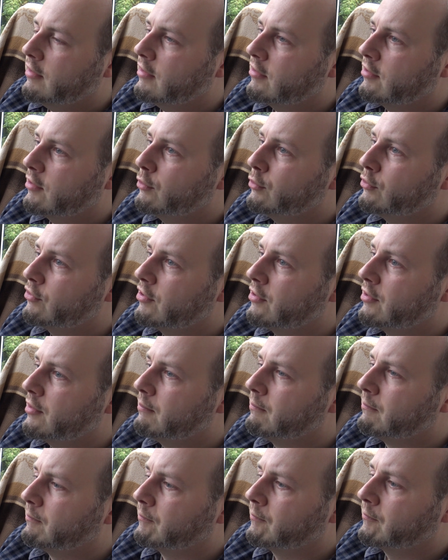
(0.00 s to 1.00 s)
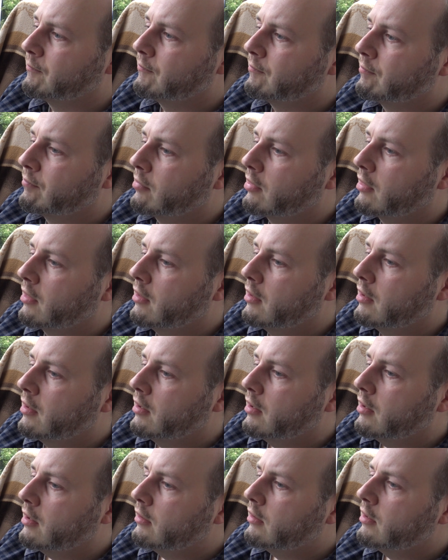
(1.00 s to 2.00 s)
this whole time,
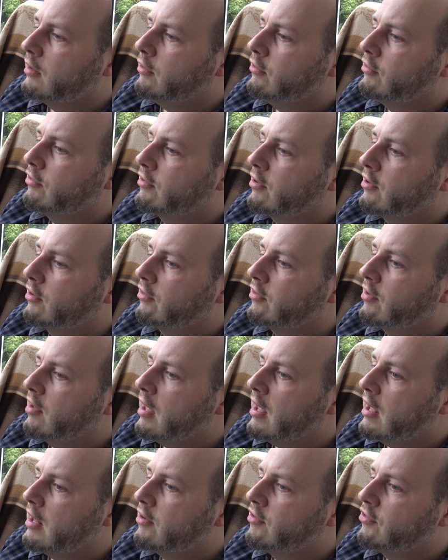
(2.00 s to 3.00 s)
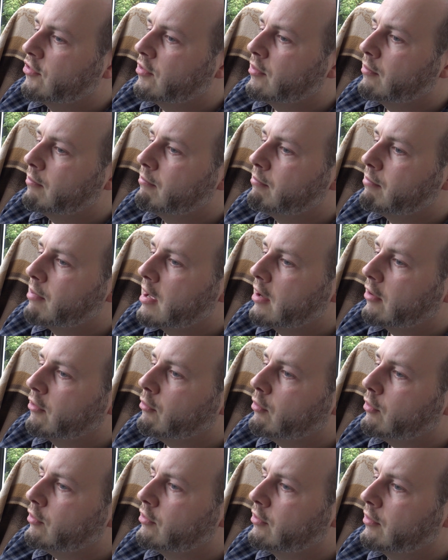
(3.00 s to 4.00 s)
and then you start to edge
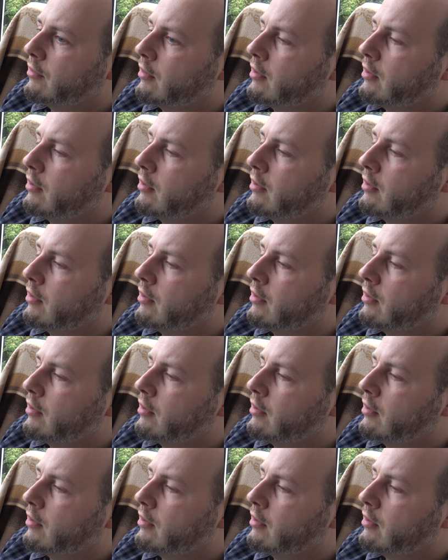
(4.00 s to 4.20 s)
backward,